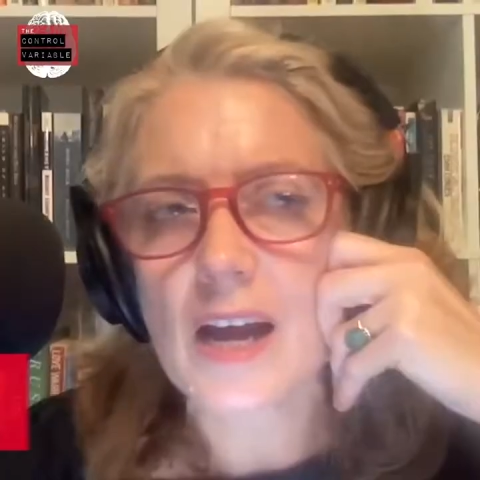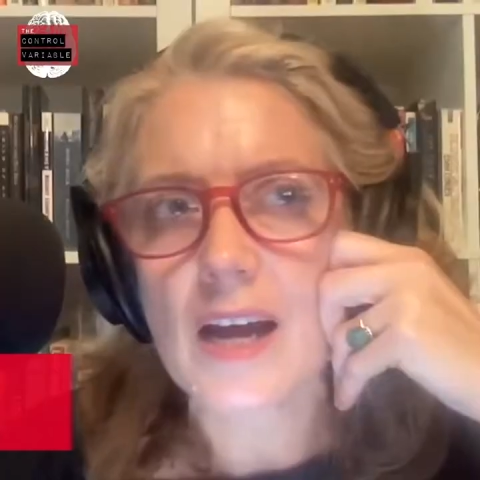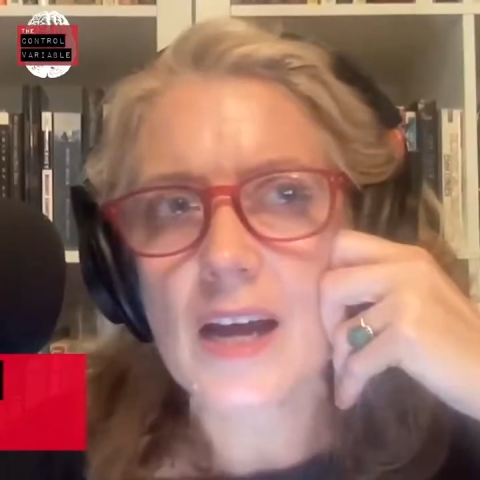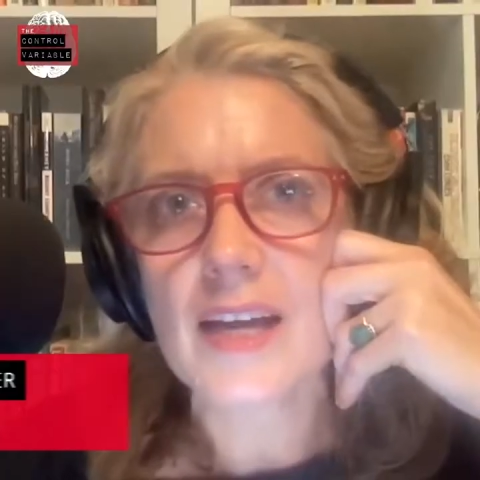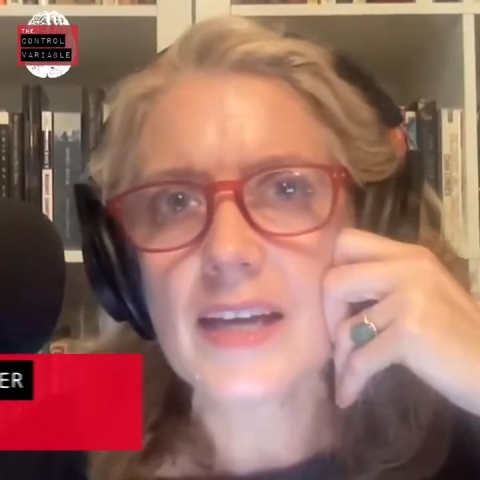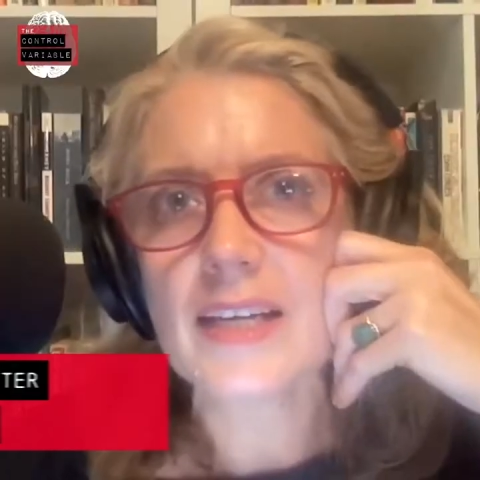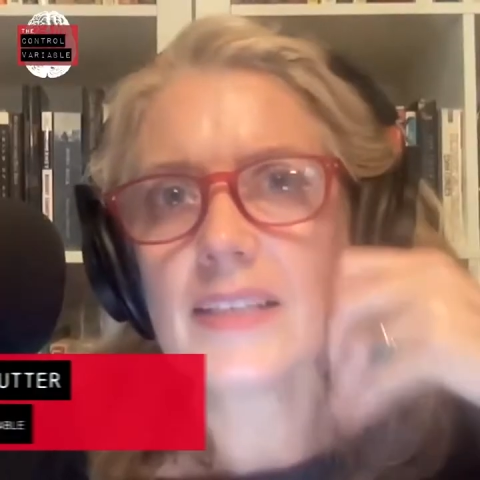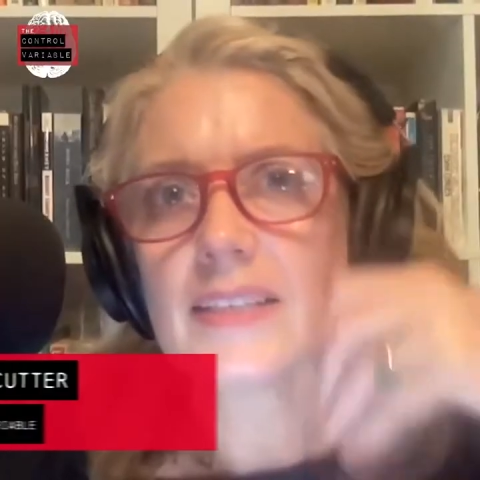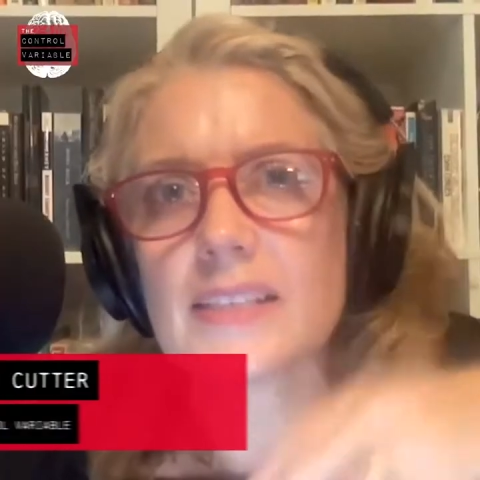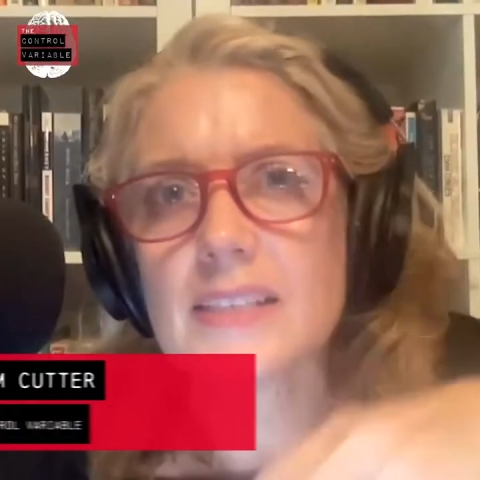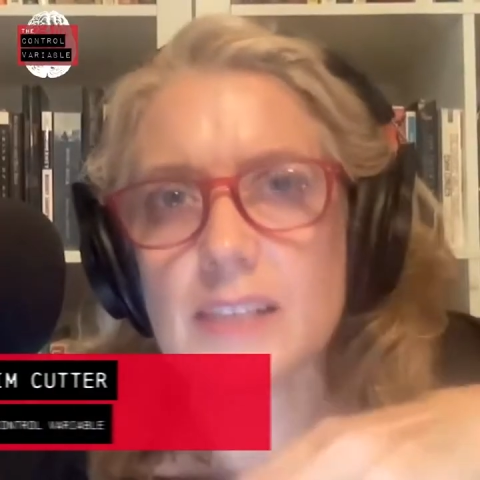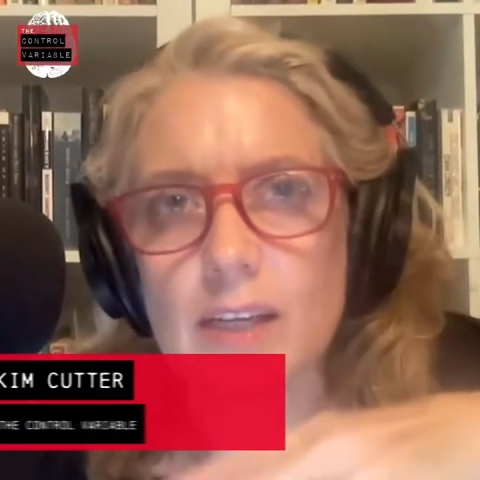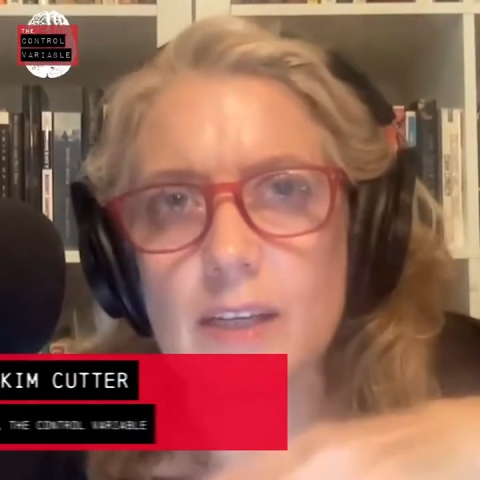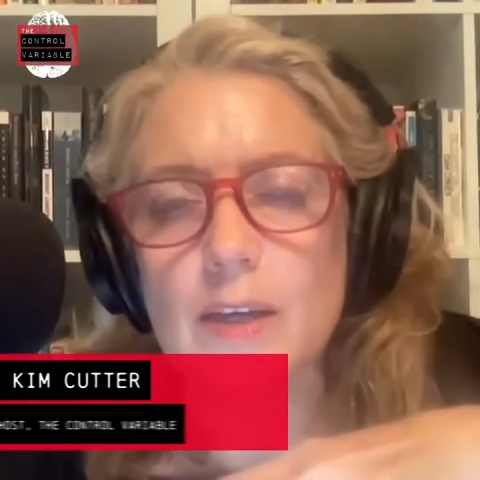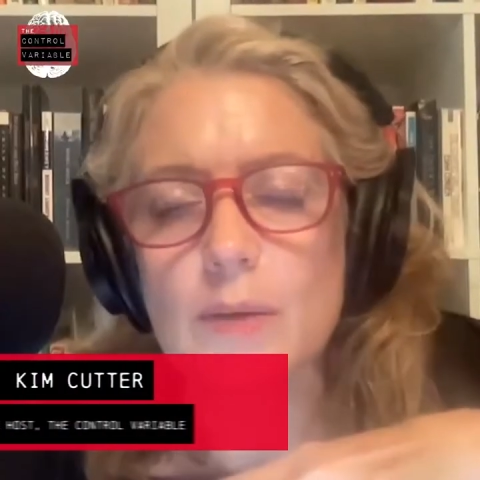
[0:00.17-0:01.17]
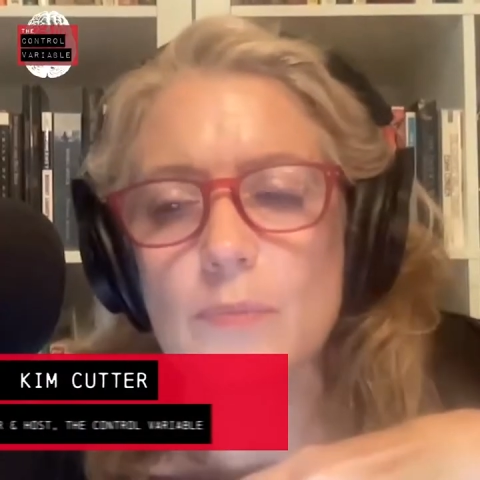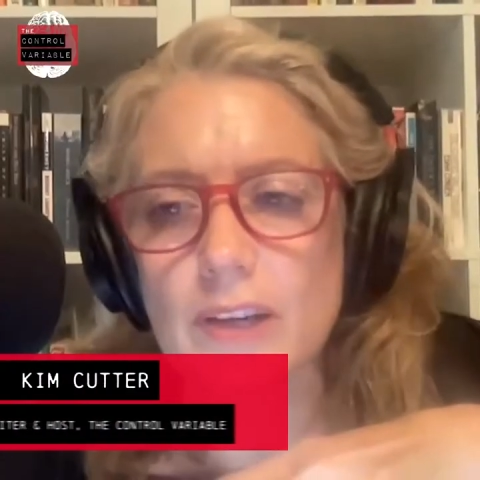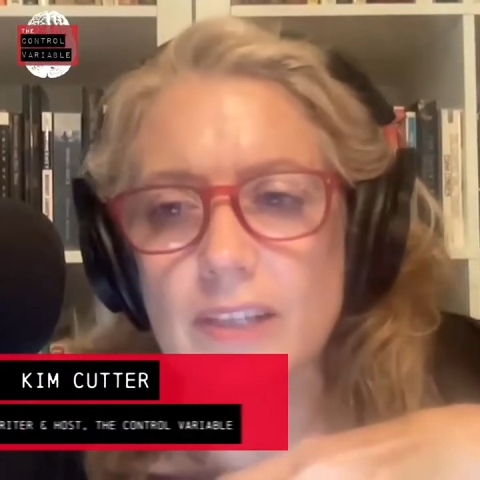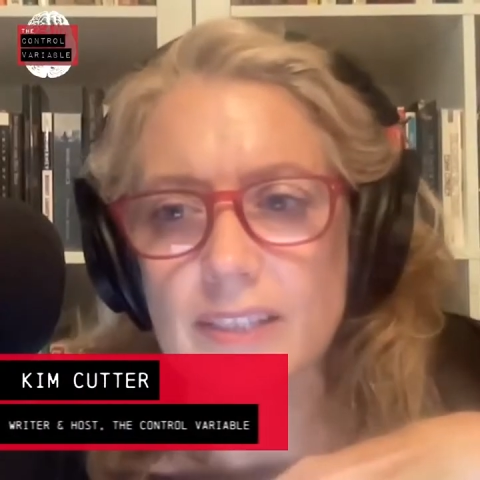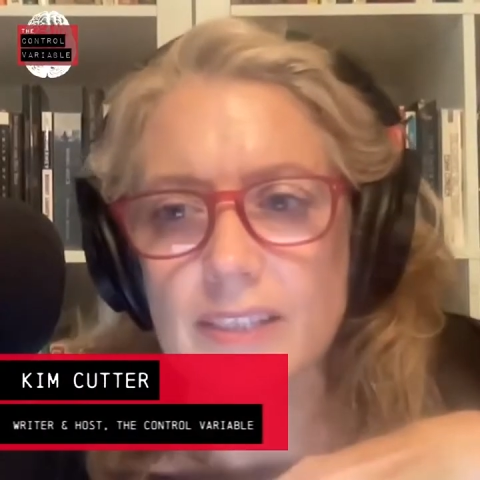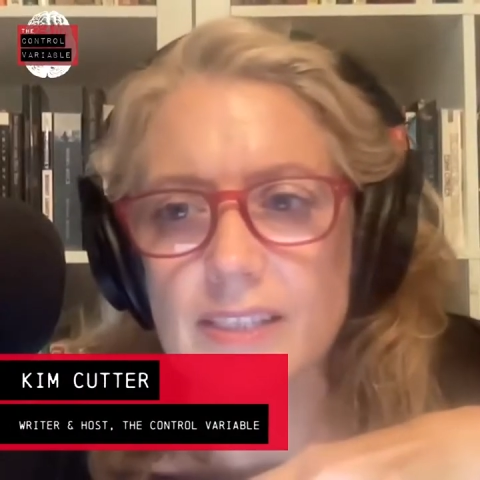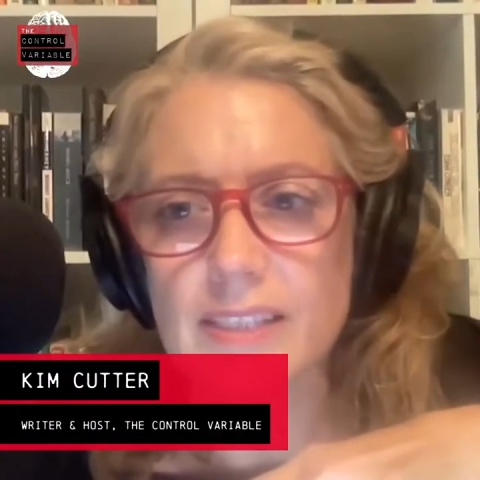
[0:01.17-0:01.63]
I did not get
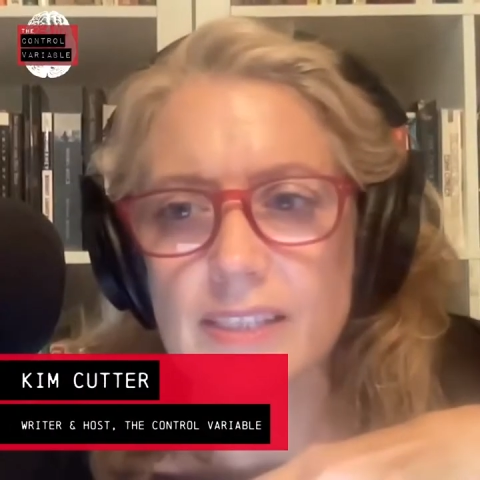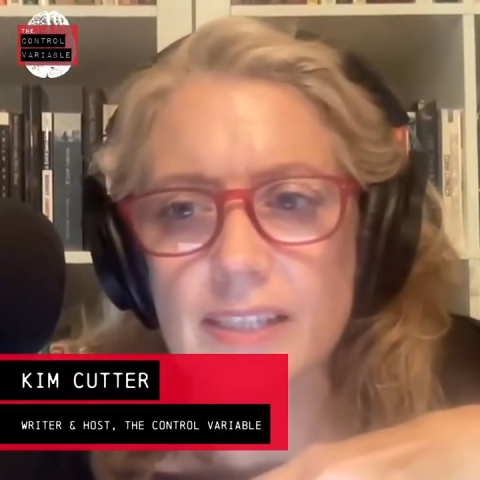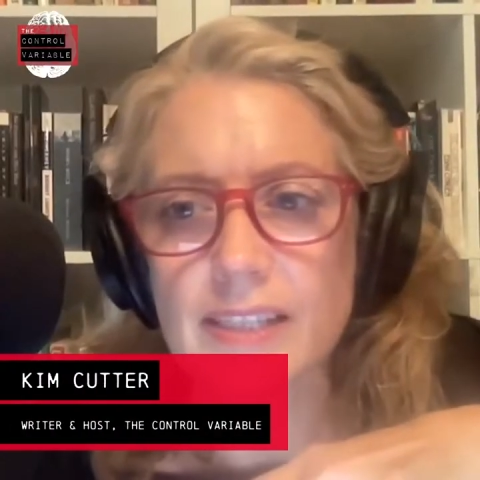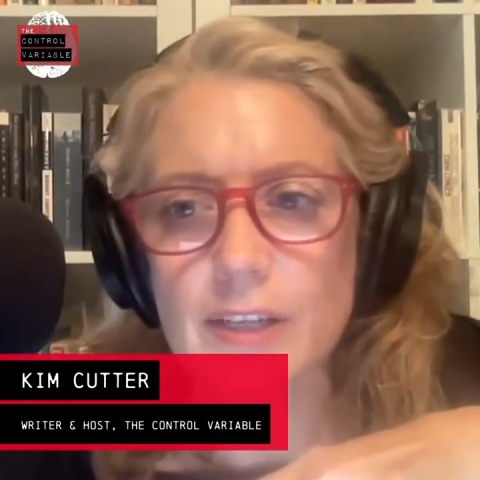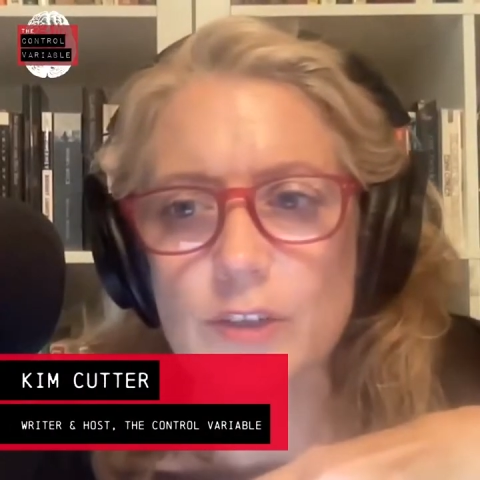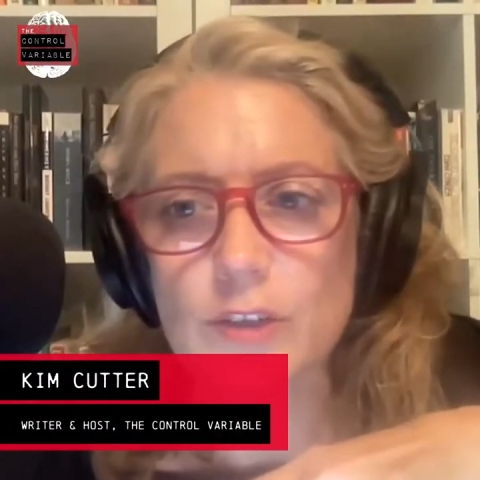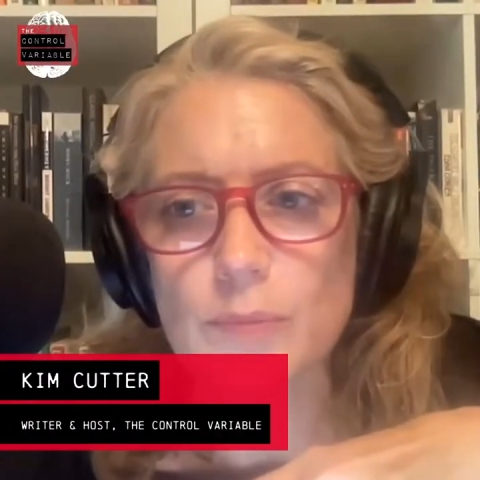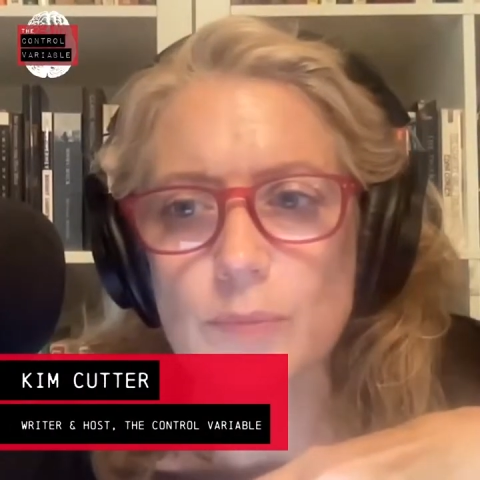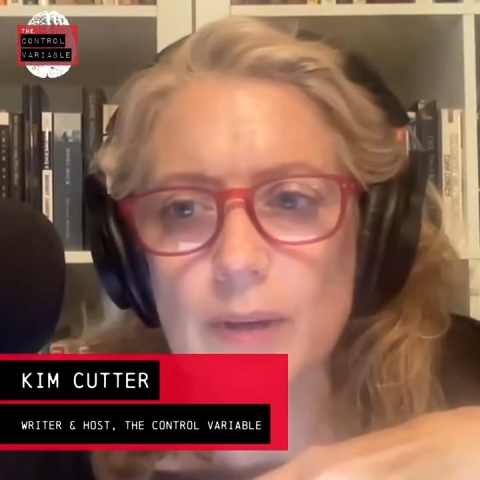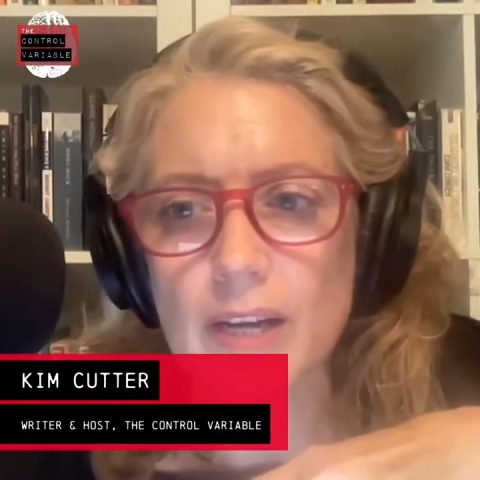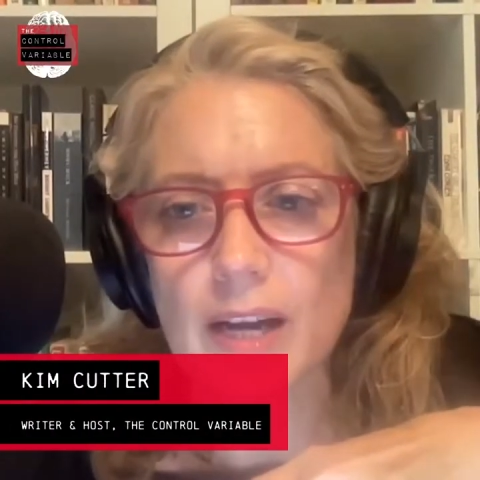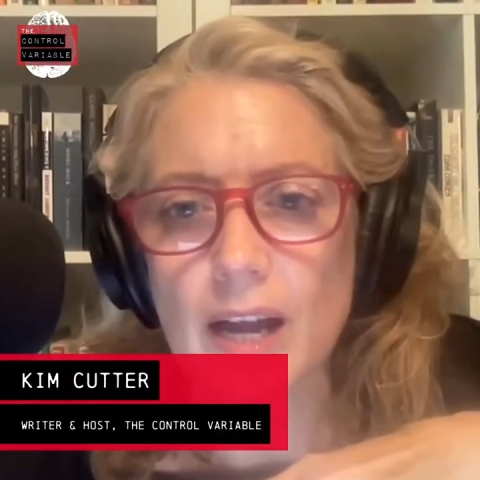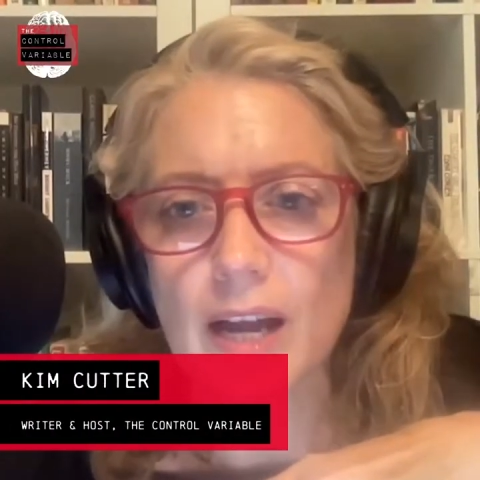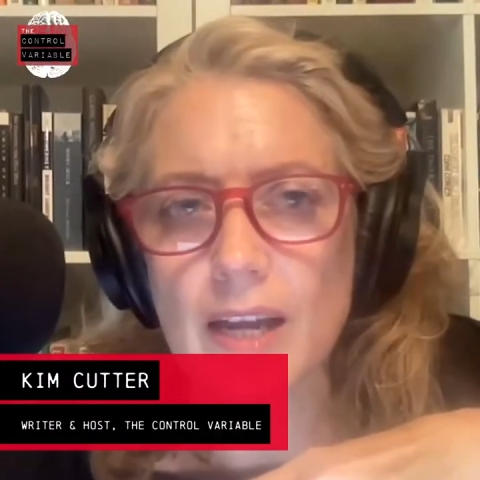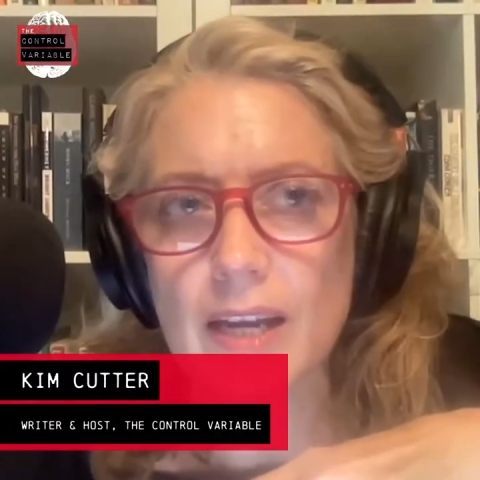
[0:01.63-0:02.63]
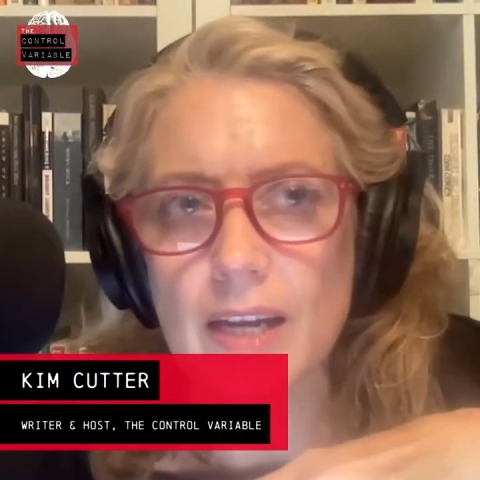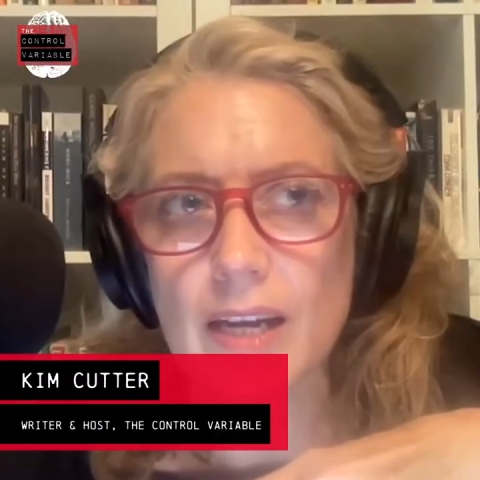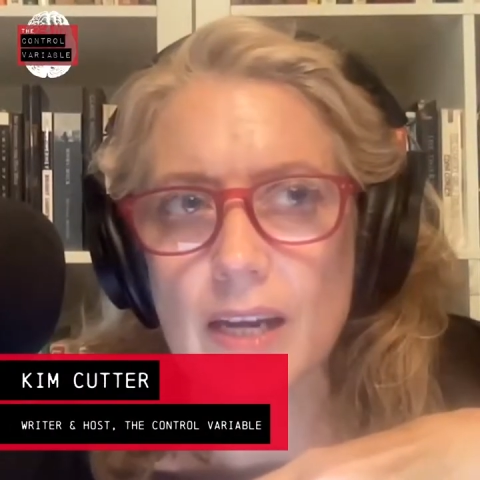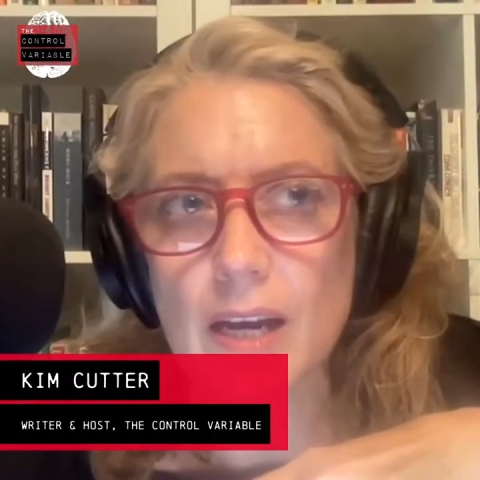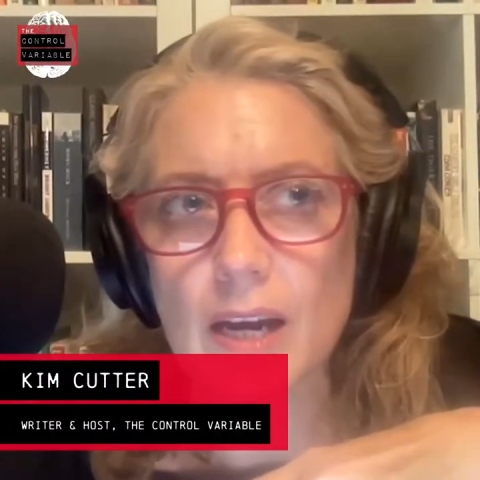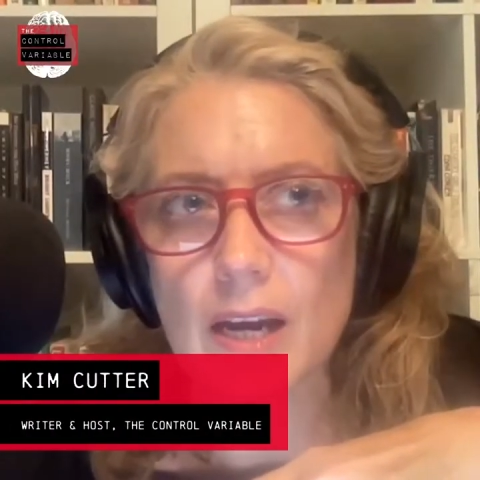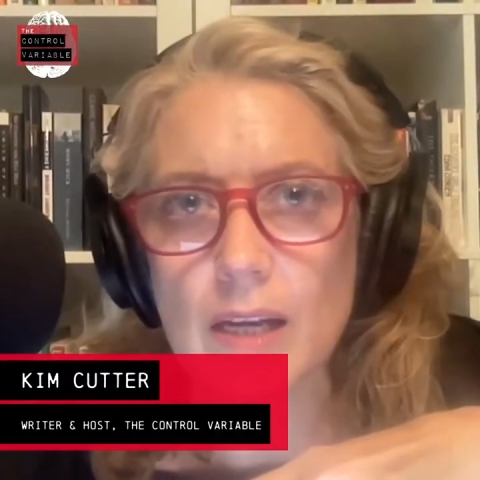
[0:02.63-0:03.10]
pregnant as a teenager, but I